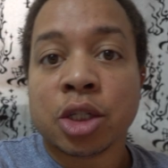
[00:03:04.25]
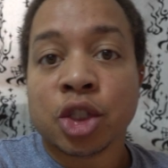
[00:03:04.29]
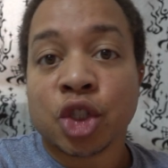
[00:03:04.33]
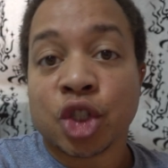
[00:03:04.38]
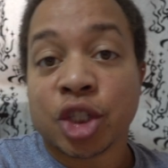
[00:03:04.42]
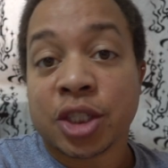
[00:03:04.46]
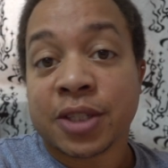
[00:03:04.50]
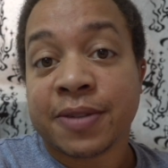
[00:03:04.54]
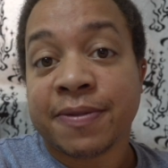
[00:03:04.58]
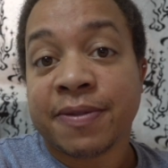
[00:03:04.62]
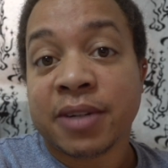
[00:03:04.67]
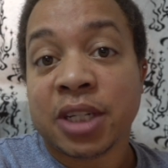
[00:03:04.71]

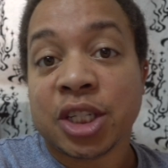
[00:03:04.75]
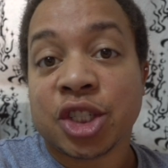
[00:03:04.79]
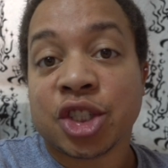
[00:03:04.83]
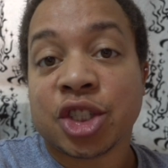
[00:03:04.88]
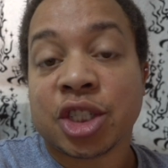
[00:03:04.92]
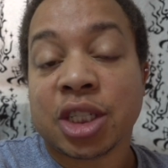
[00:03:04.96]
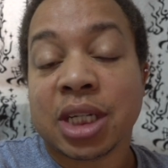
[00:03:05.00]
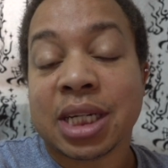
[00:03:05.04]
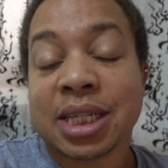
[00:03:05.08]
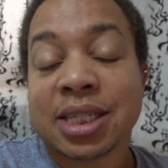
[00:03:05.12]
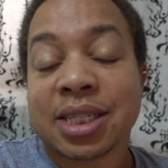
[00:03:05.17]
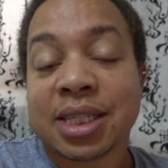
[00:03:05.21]
Just
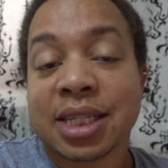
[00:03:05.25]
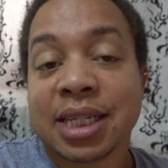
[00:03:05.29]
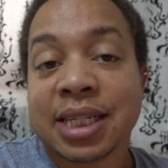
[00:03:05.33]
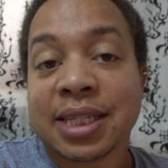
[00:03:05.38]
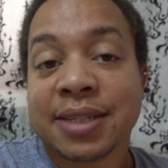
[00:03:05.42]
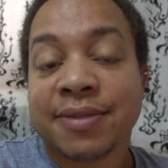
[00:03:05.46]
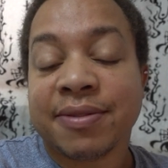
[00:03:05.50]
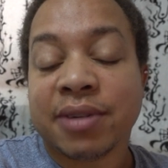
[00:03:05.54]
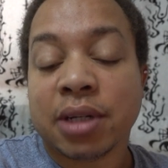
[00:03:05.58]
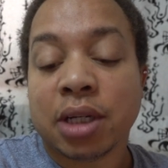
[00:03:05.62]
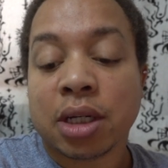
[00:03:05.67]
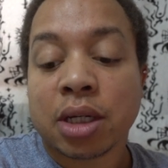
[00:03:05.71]
finished
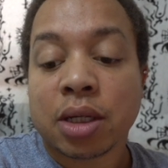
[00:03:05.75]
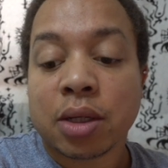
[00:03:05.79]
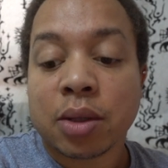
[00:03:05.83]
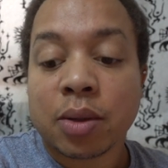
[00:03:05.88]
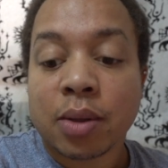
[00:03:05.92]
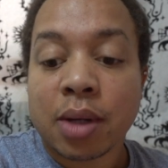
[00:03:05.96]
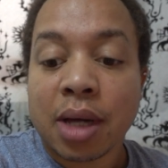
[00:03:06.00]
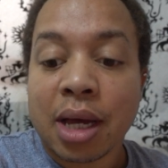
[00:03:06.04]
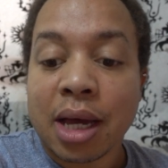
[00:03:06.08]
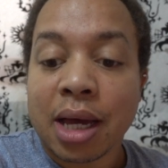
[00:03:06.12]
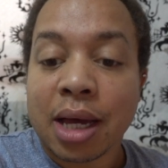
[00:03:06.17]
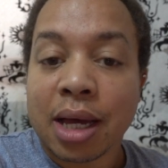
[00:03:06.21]
yesterday's
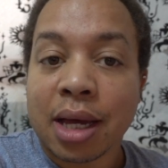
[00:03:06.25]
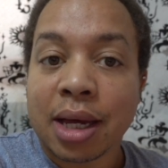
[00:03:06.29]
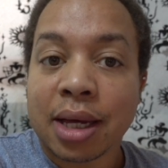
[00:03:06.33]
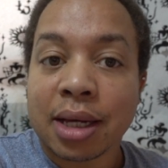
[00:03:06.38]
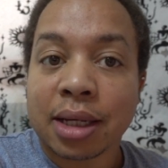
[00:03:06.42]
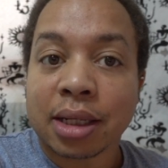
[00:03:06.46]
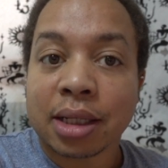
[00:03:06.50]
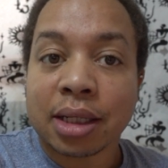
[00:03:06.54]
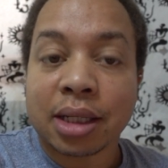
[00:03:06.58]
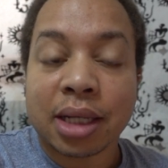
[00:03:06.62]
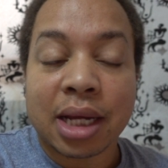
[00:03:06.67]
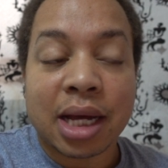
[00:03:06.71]
video and